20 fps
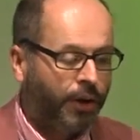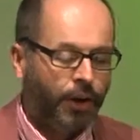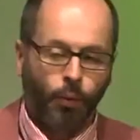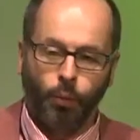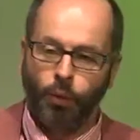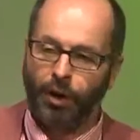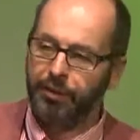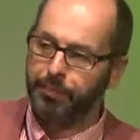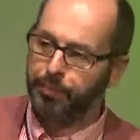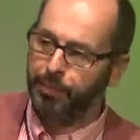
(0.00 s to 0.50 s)

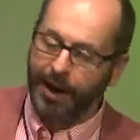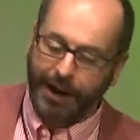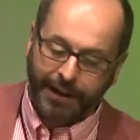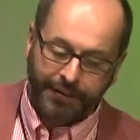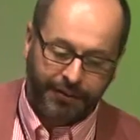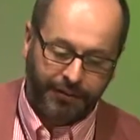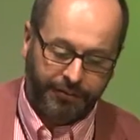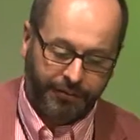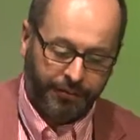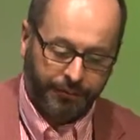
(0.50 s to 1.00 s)
Whereas
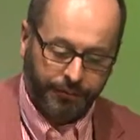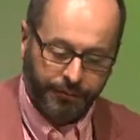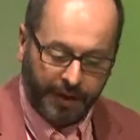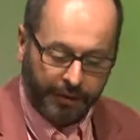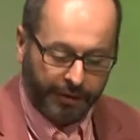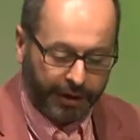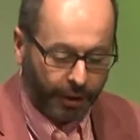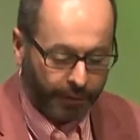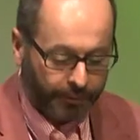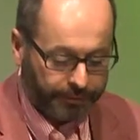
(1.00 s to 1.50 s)
practice is
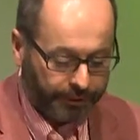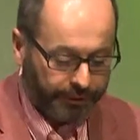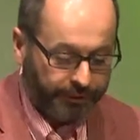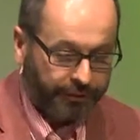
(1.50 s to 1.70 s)
very often